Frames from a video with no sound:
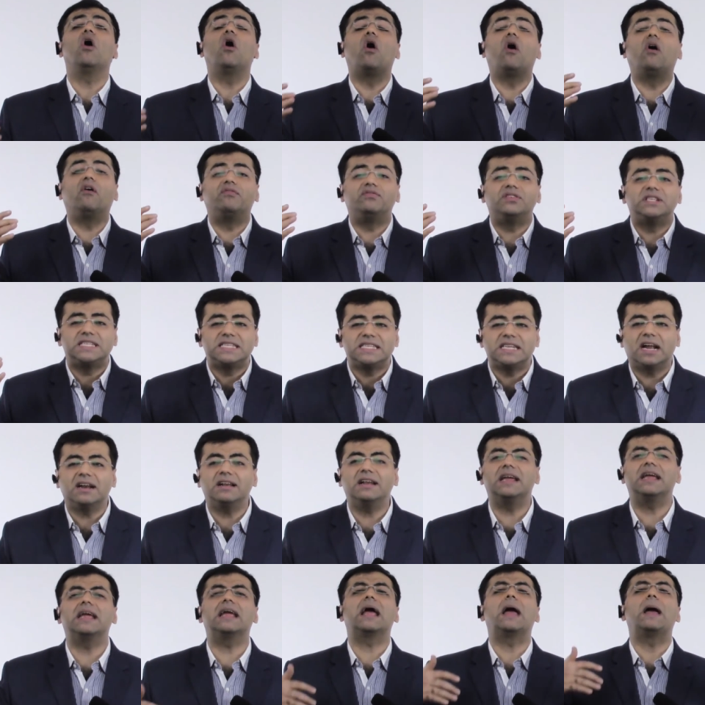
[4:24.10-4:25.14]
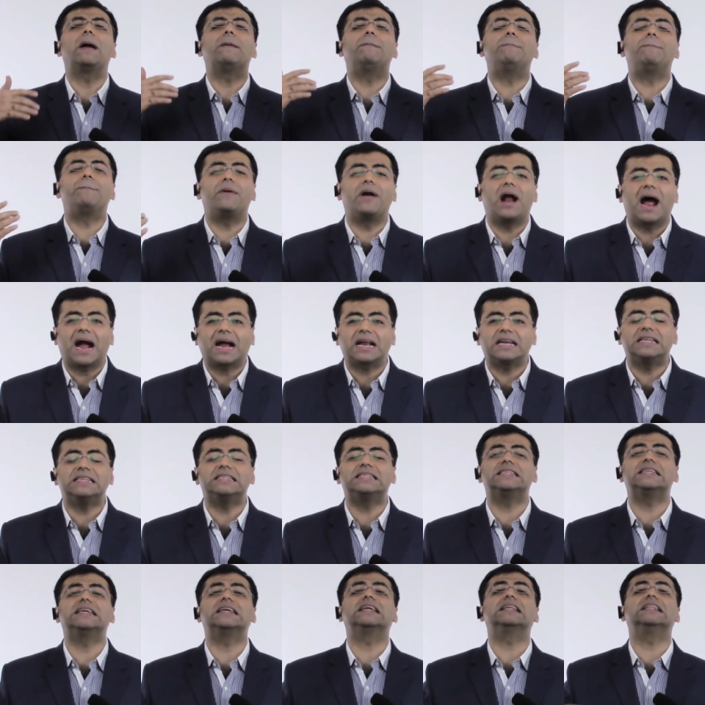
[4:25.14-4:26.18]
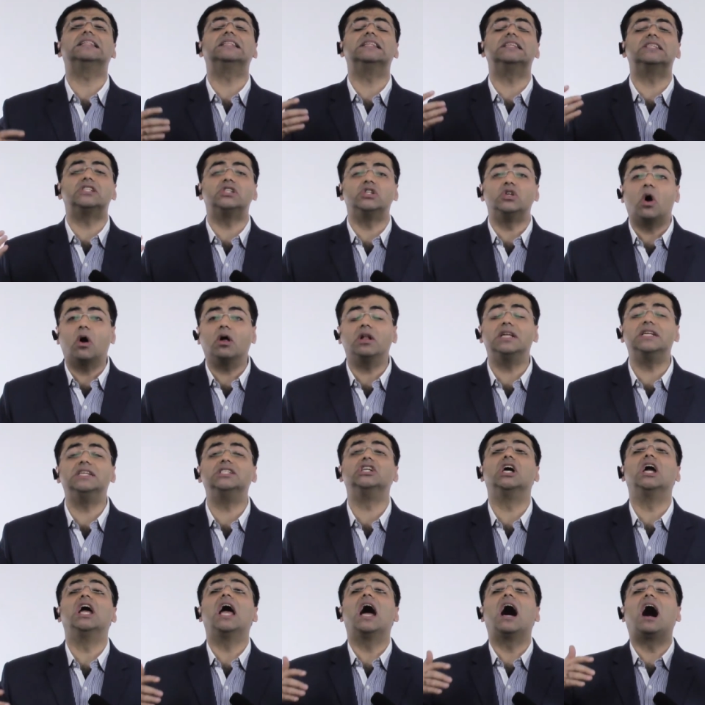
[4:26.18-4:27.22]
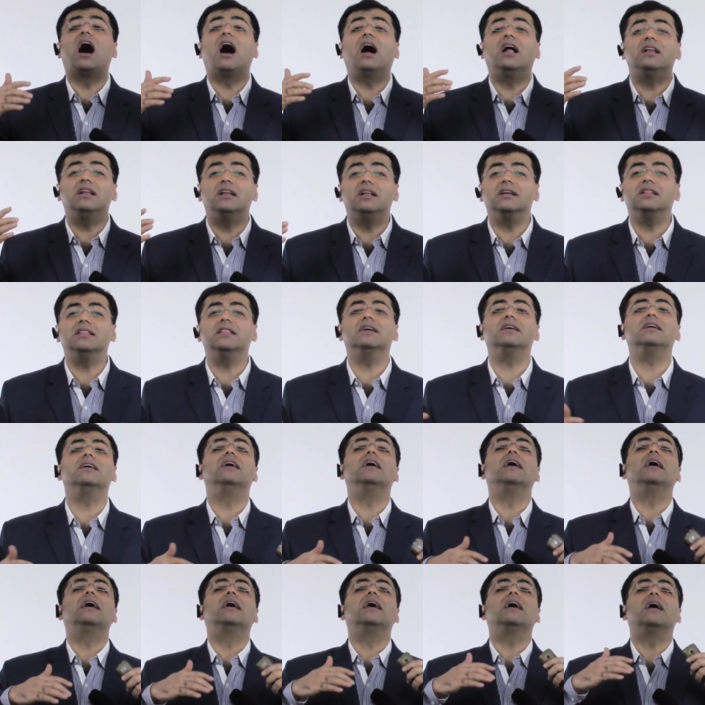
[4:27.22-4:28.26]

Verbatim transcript: of studying, practicing this knowledge under the